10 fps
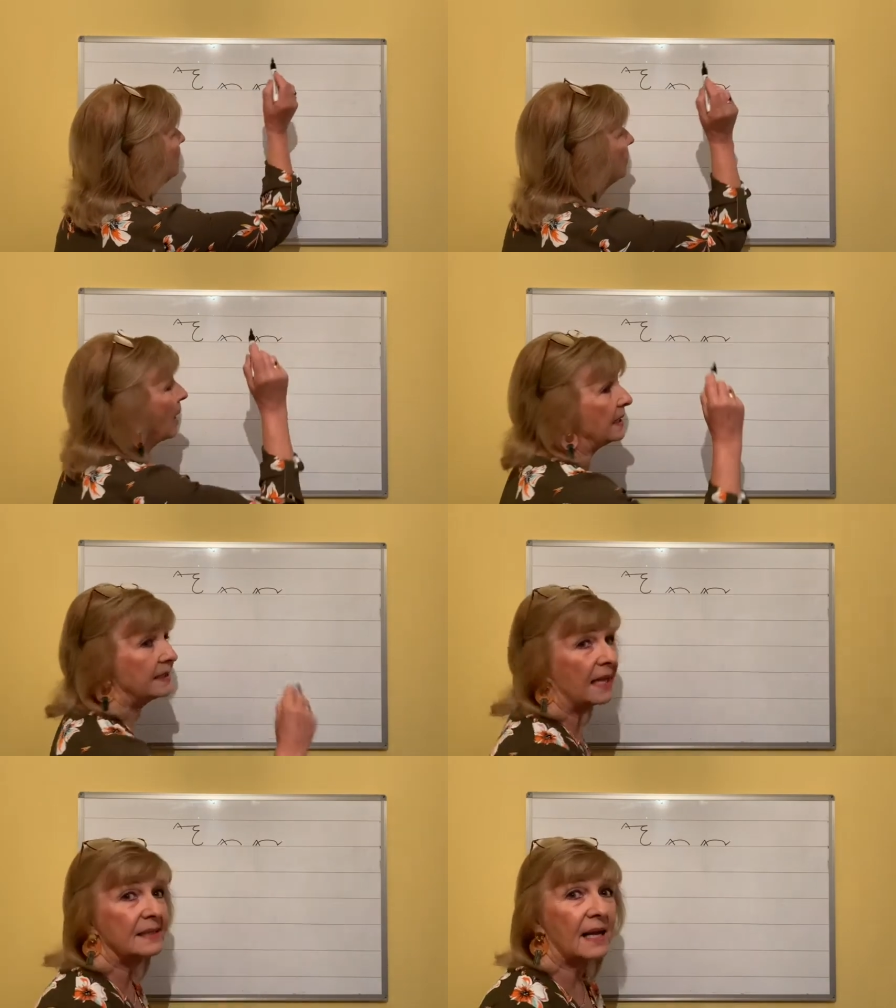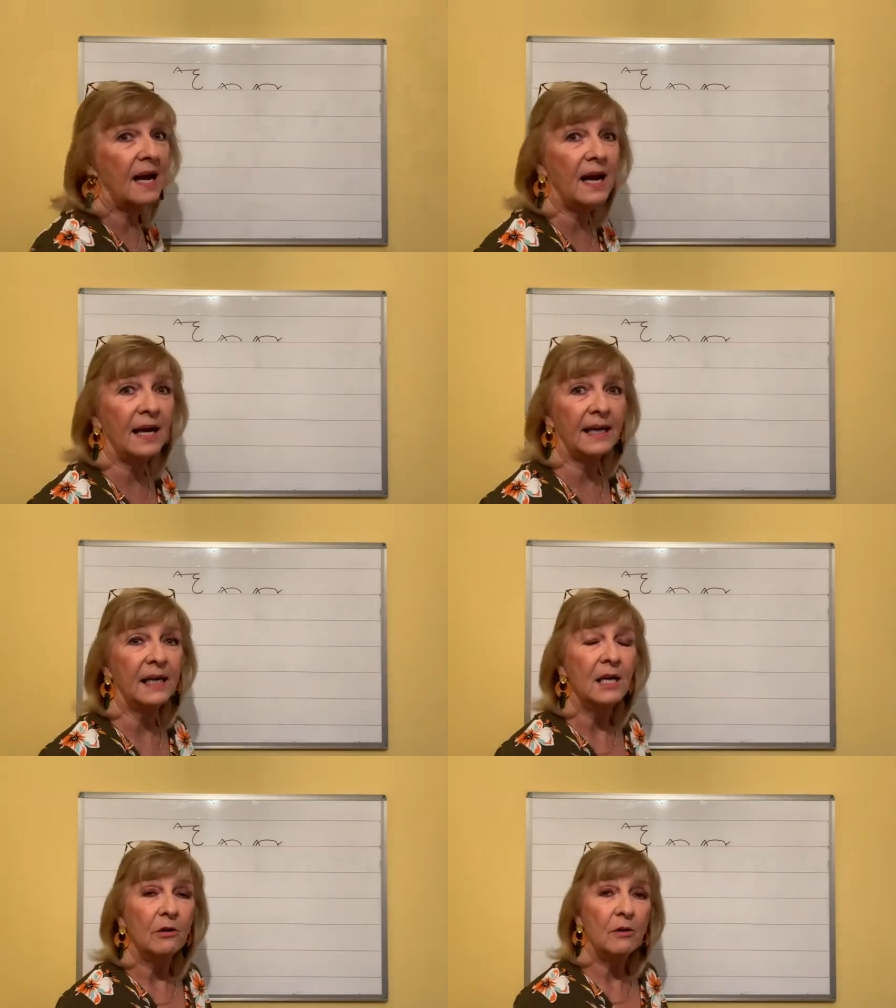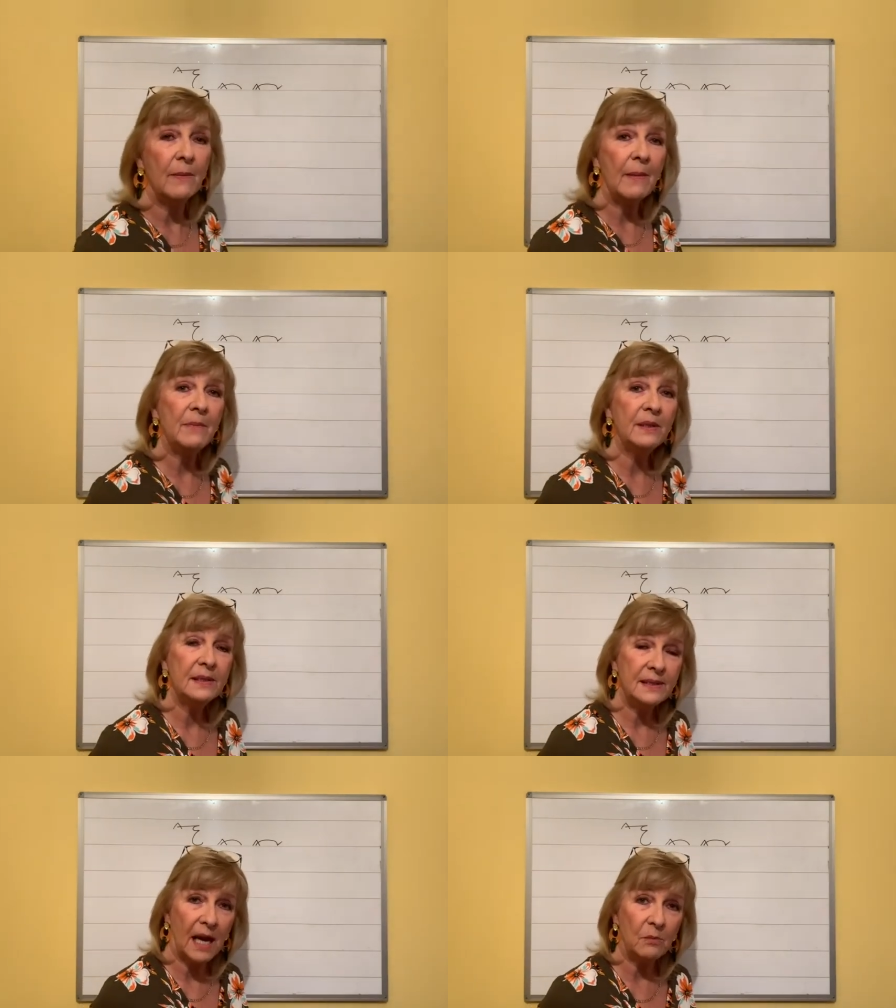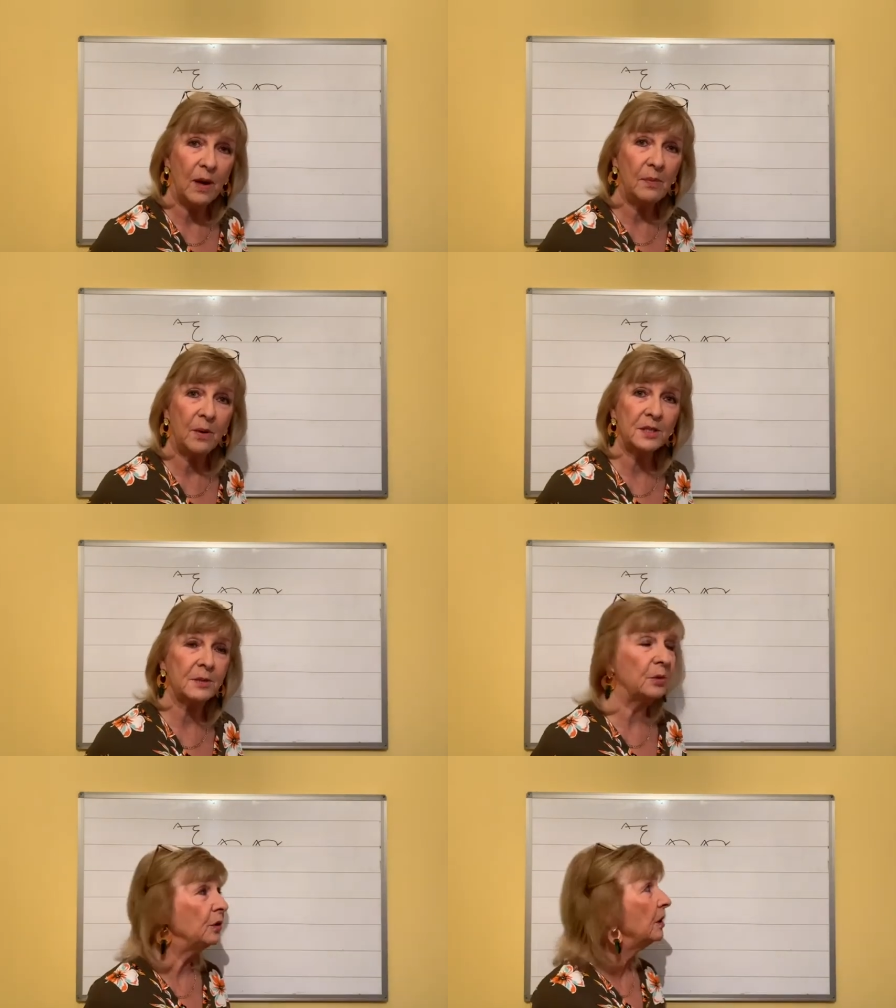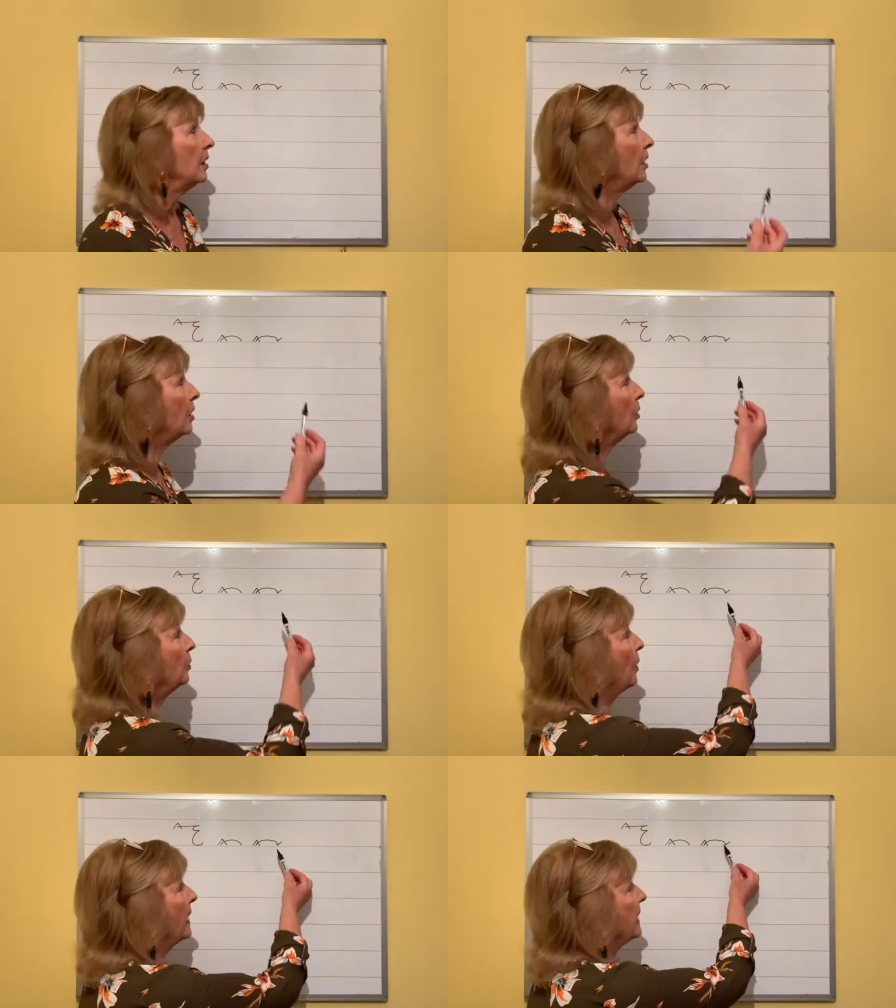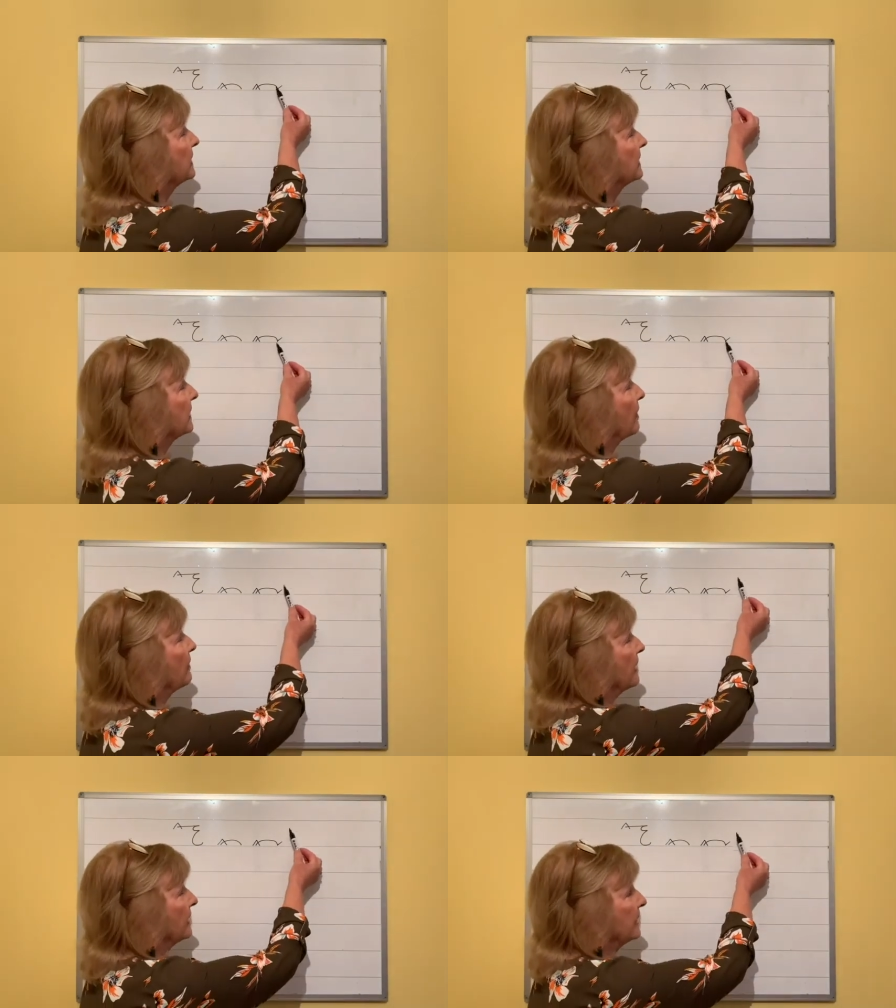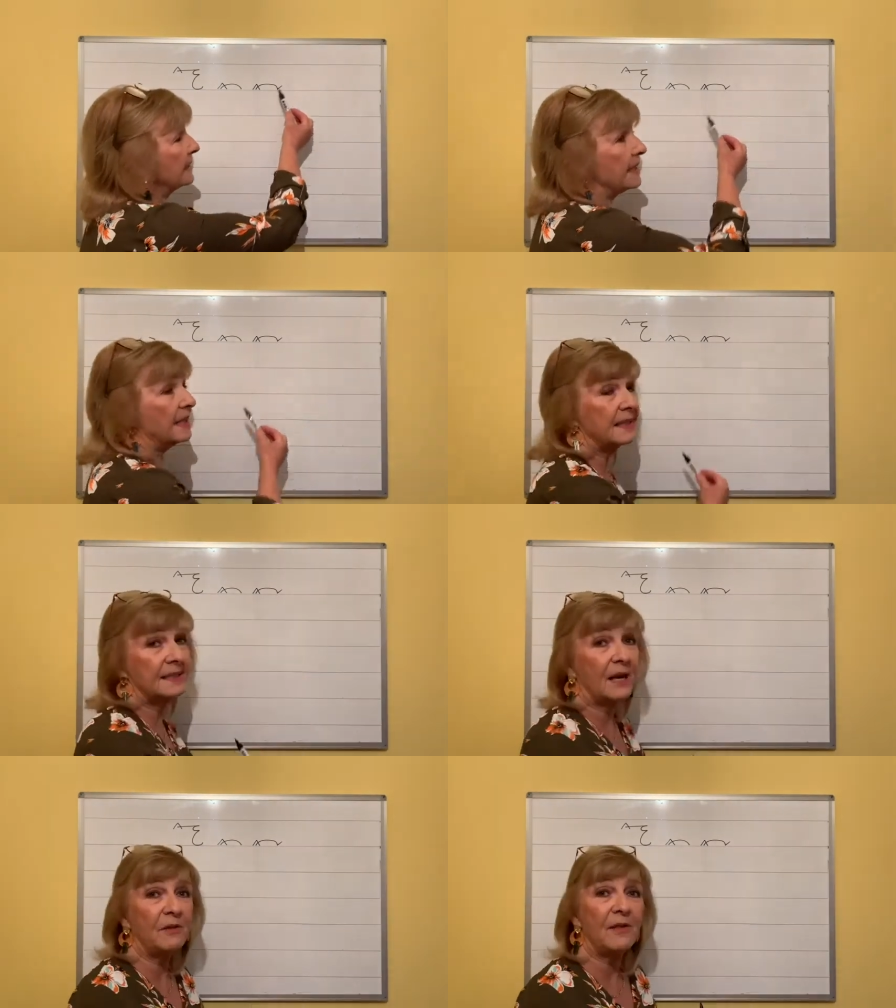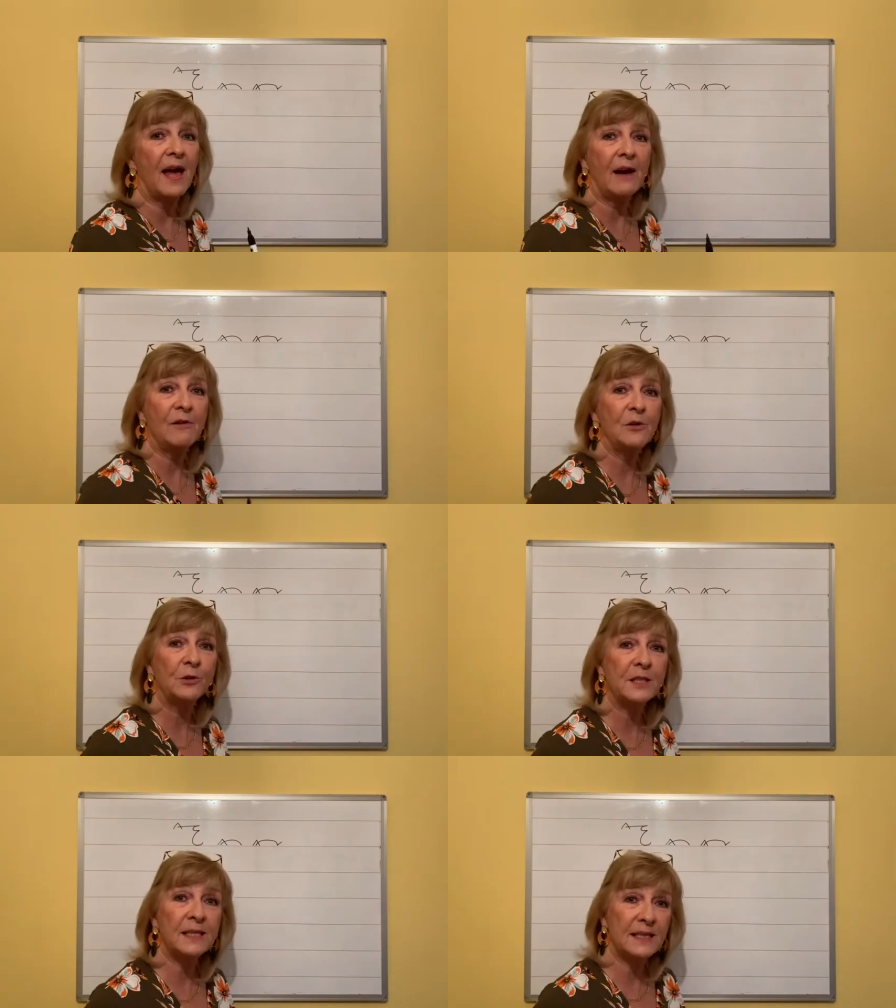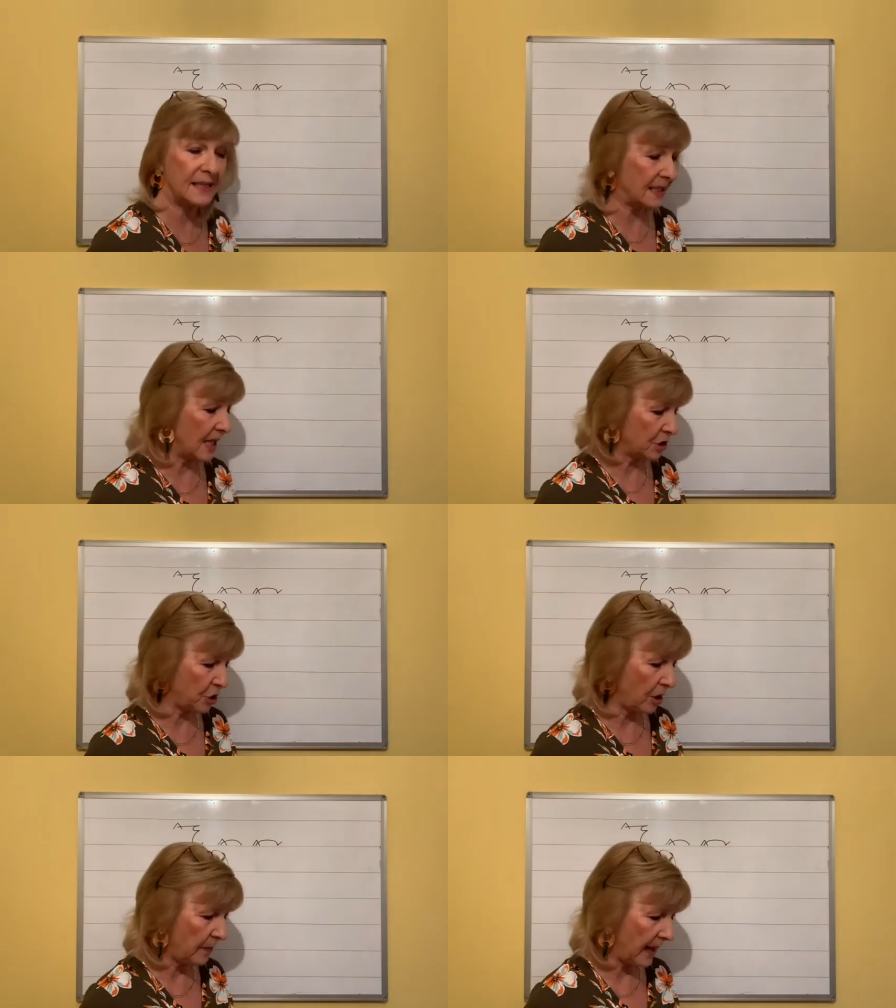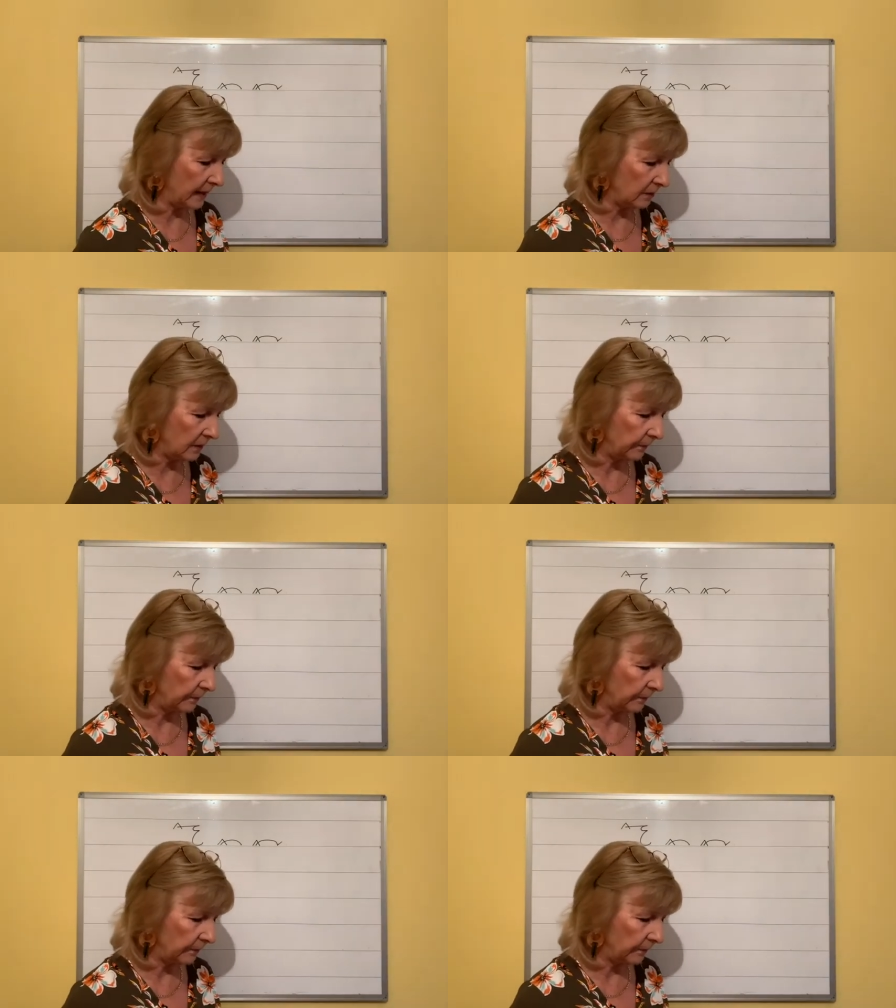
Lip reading: Y says I. Remember, down where possible, up where necessary, and it is necessary there in order to see that sharp angle.